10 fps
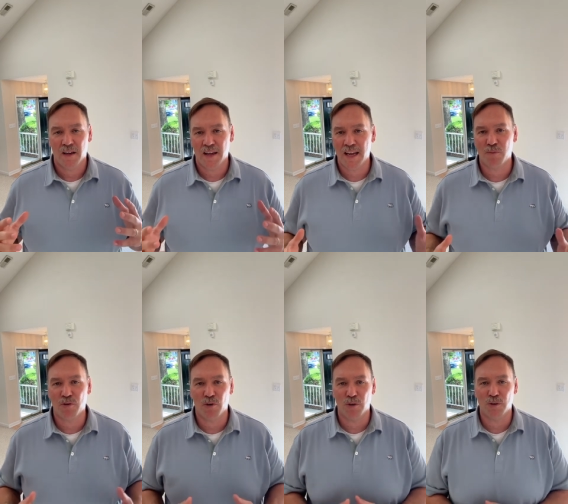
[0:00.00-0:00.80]
Hampton
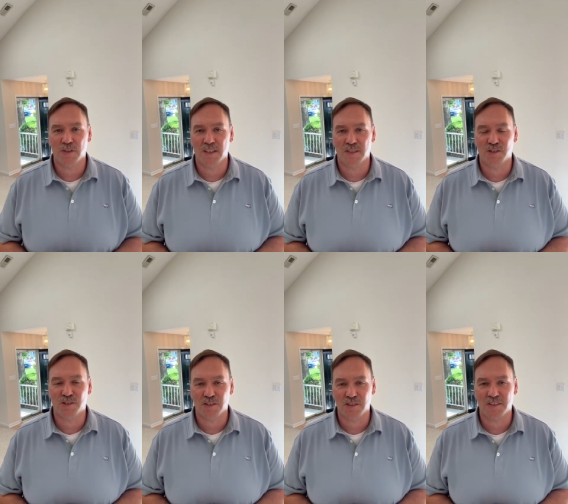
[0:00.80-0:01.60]
Roads is
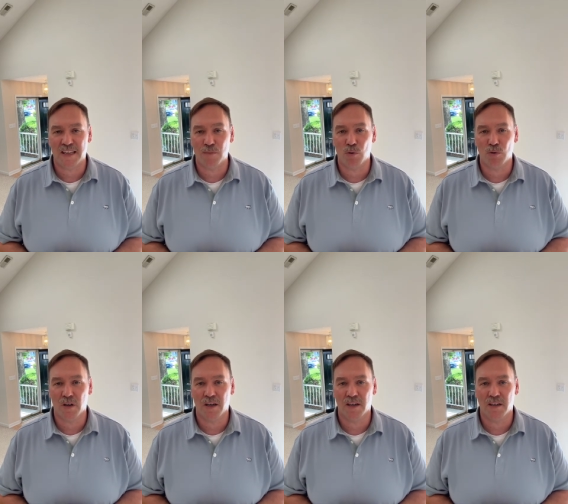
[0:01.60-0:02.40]
such a stable
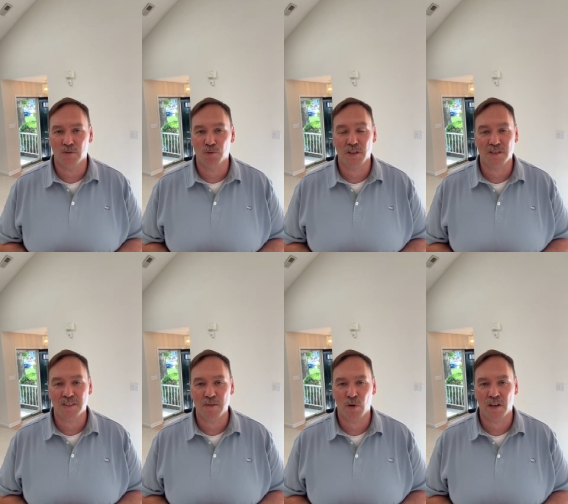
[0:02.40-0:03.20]
real
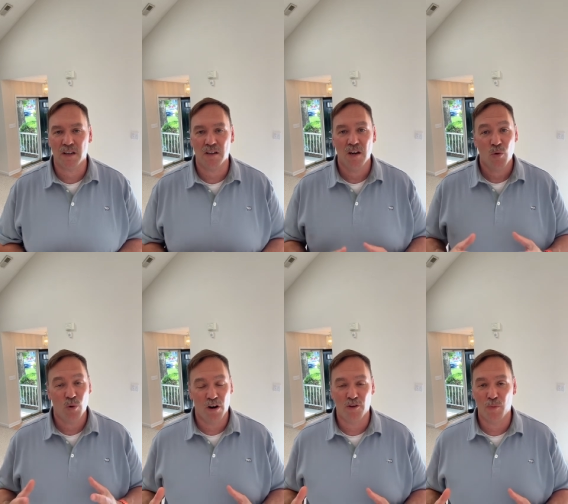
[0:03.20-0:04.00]
estate market
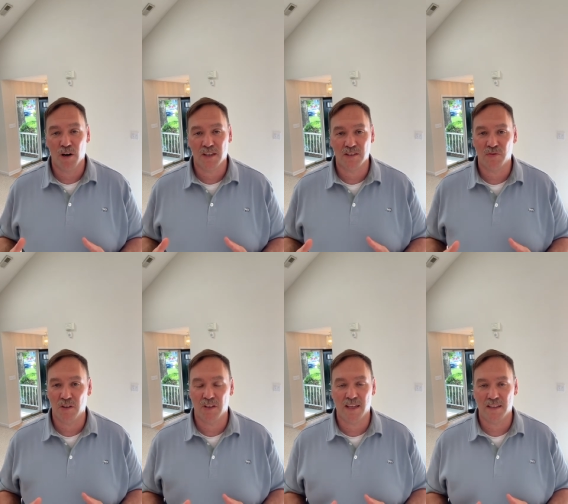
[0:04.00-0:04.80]
where other markets feel
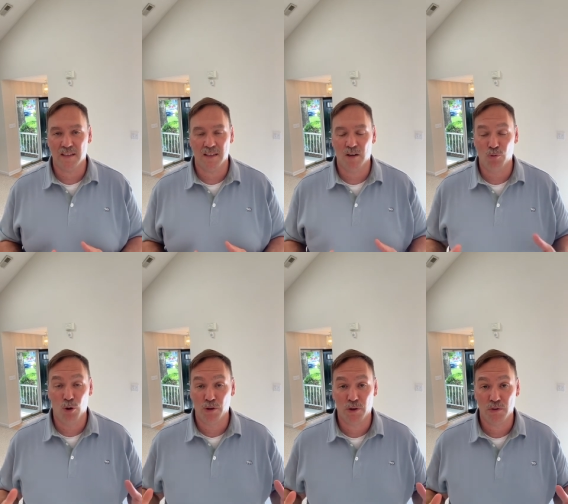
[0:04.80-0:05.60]
like a
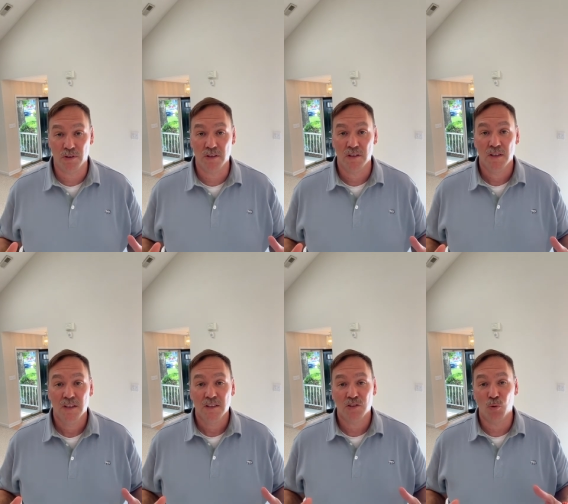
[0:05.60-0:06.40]
roller coaster.
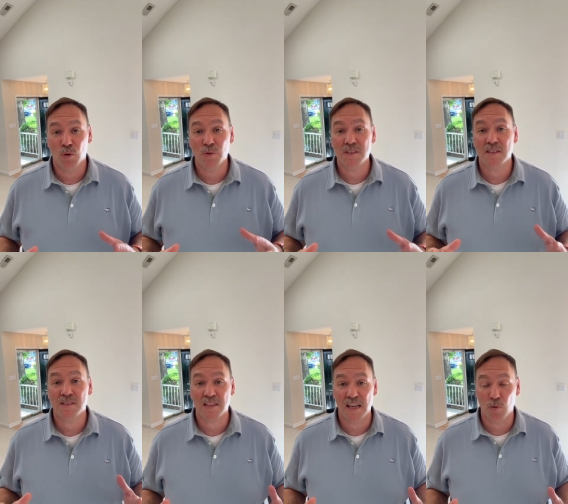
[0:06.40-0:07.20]
So when we say
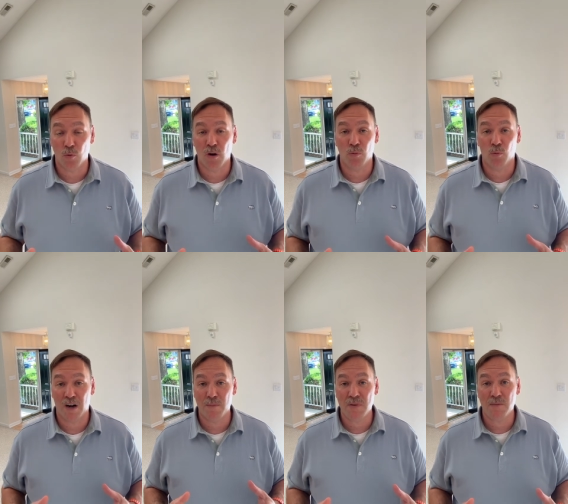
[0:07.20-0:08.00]
stable, what
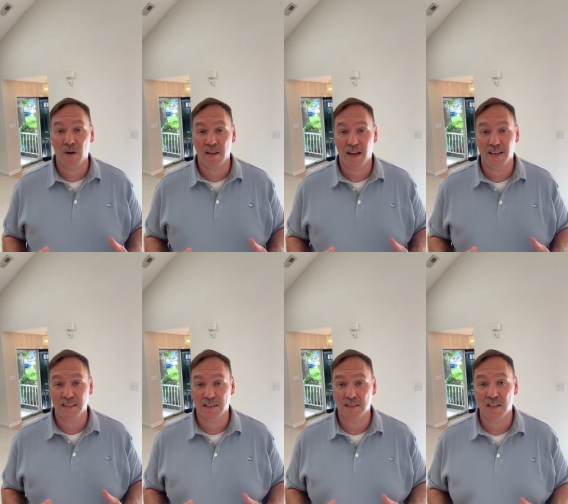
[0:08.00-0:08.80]
I mean by that
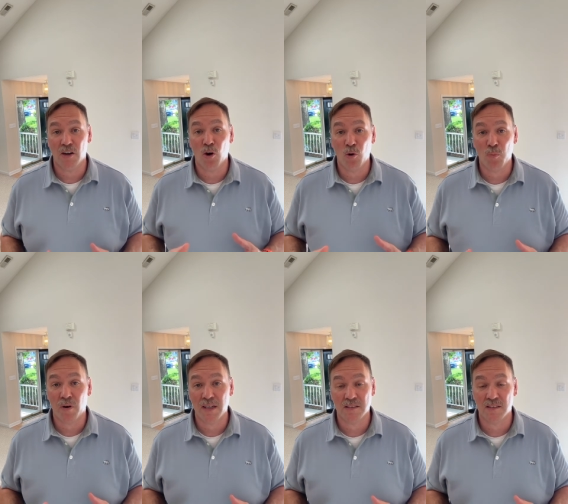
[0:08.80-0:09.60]
is that home
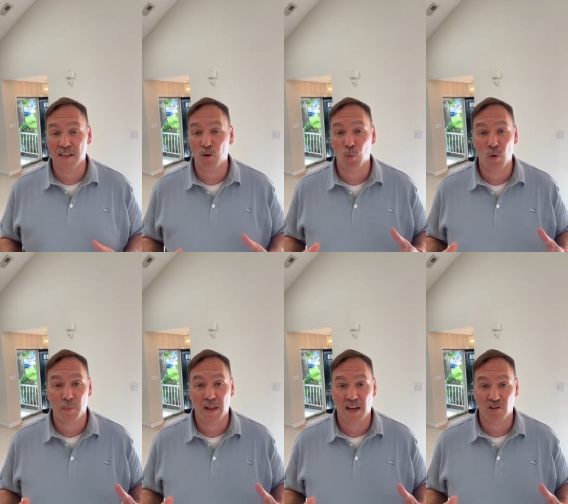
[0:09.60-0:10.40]
prices, they don't
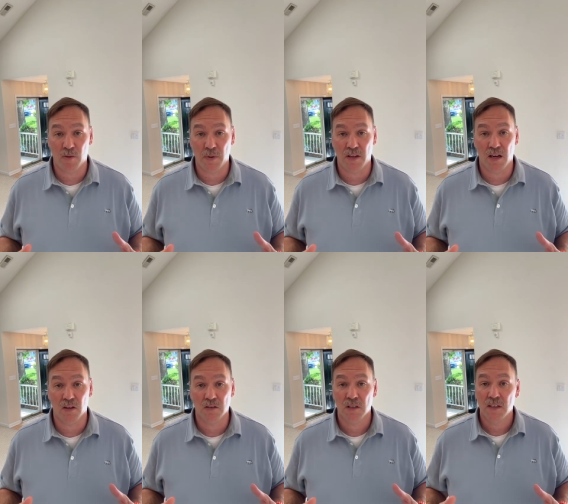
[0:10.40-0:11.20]
whiplash up and down.
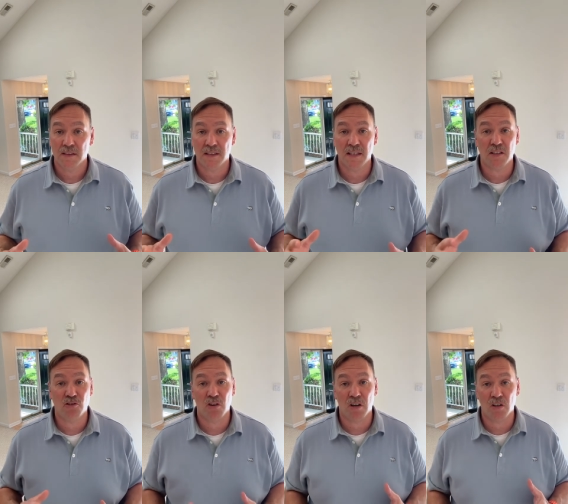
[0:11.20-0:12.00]
They tend to
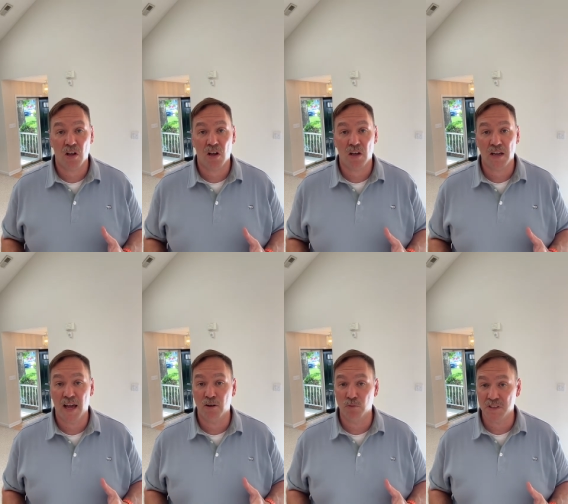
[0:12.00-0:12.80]
chug along at
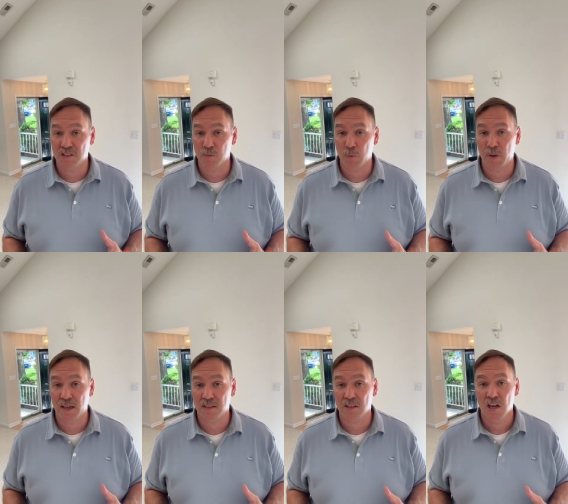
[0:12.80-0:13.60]
a reasonable
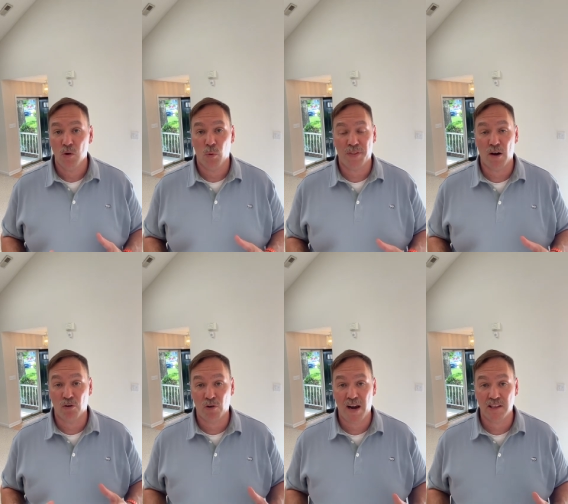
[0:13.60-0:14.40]
pace without
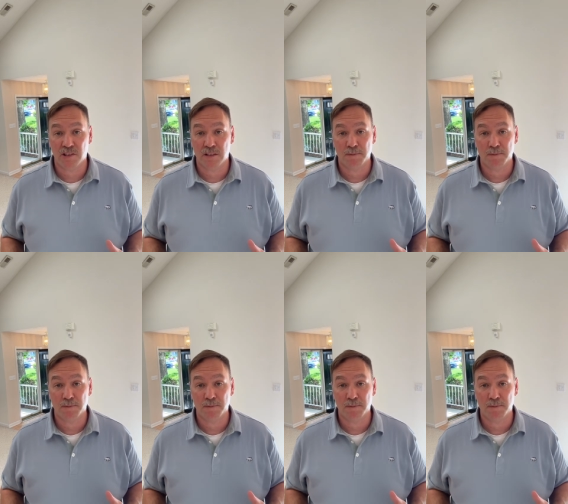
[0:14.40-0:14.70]
crashing.